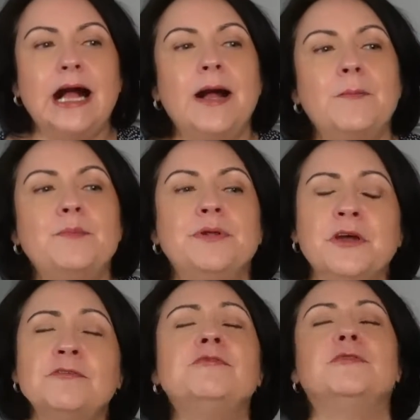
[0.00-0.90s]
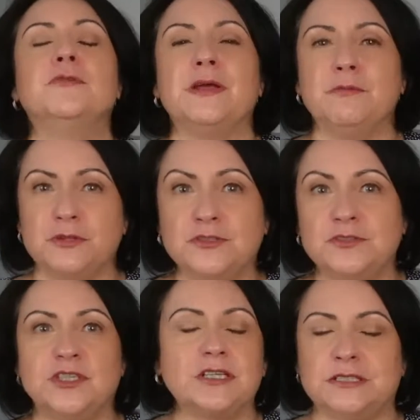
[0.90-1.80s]
But overall they were
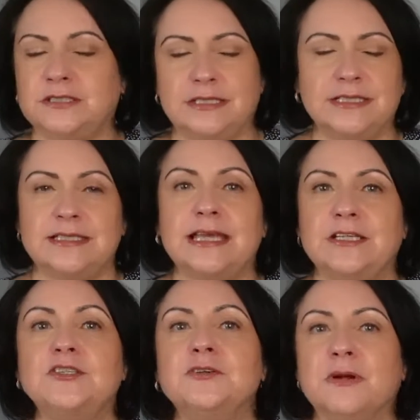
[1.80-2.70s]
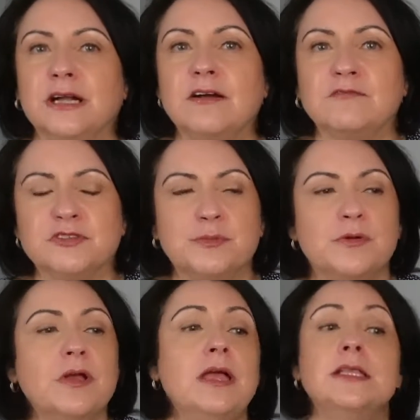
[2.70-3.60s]
just, as I say, too uncomfortable.